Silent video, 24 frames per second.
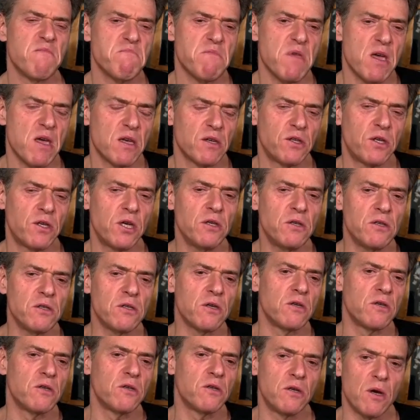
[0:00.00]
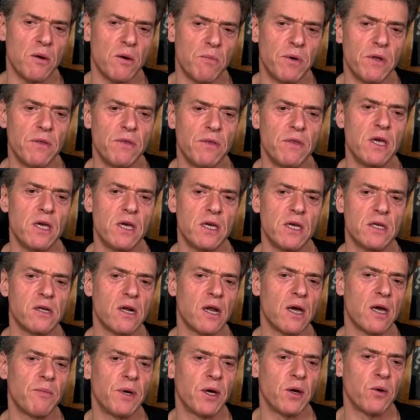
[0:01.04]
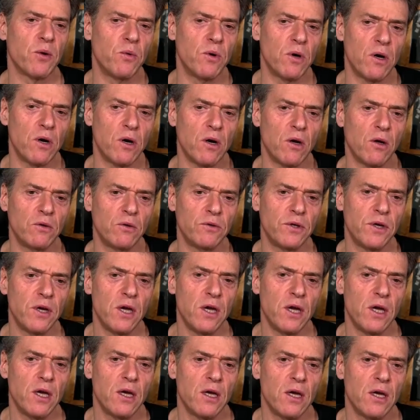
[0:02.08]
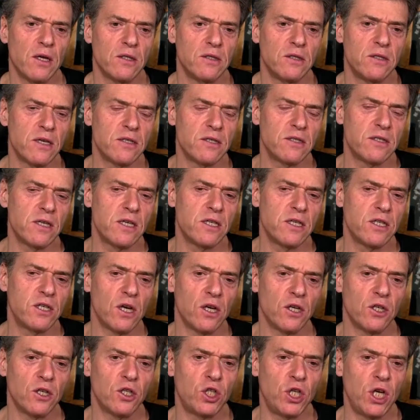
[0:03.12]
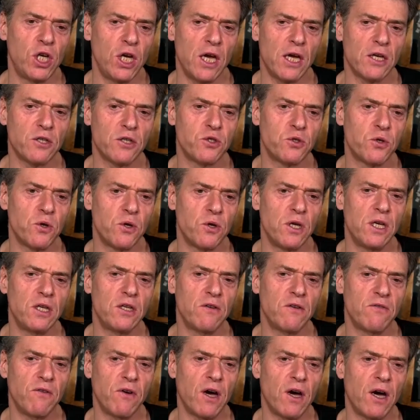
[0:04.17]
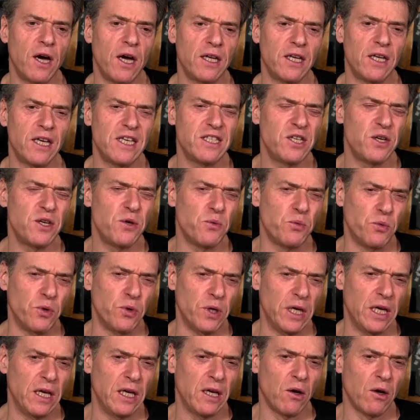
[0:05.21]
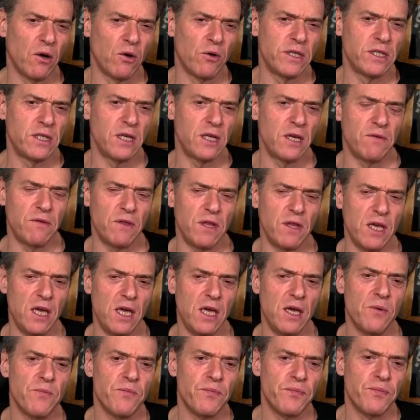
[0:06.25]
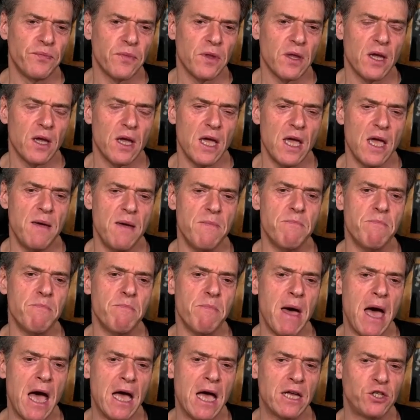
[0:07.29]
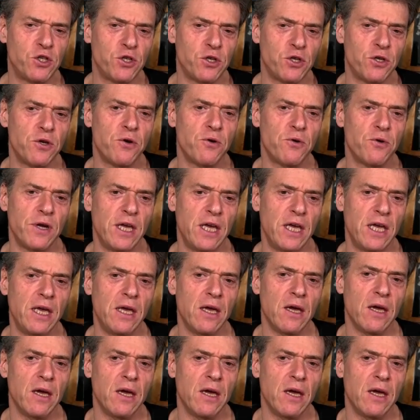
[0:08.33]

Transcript: citizenship in the Islamic world, does this Shia-Sunni divide, is it real, or is it the imaginary